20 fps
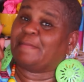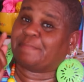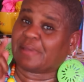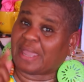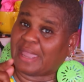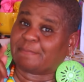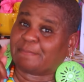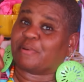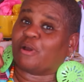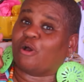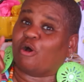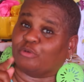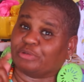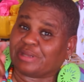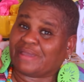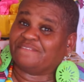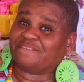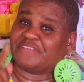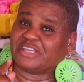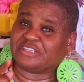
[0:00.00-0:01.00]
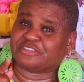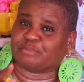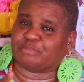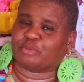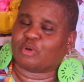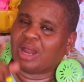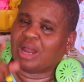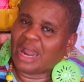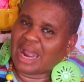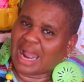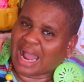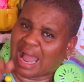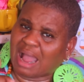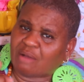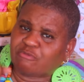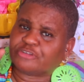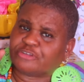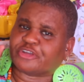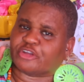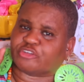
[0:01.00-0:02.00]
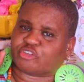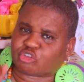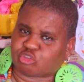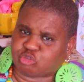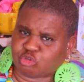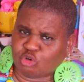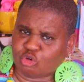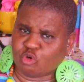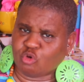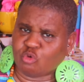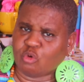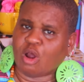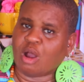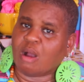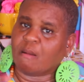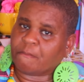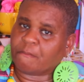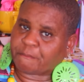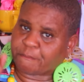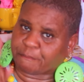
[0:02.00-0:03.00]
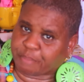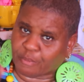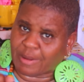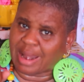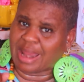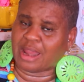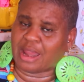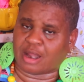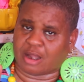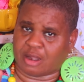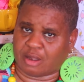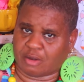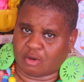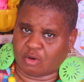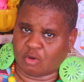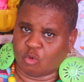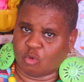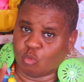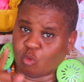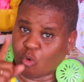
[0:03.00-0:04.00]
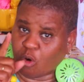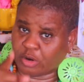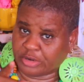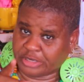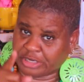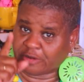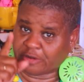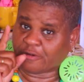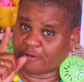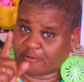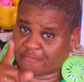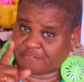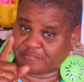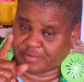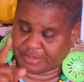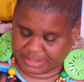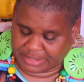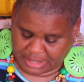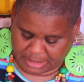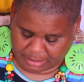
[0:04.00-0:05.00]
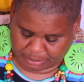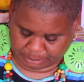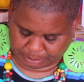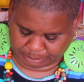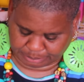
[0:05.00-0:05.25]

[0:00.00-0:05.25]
paper on that vision board. I was a true prayer warrior for them.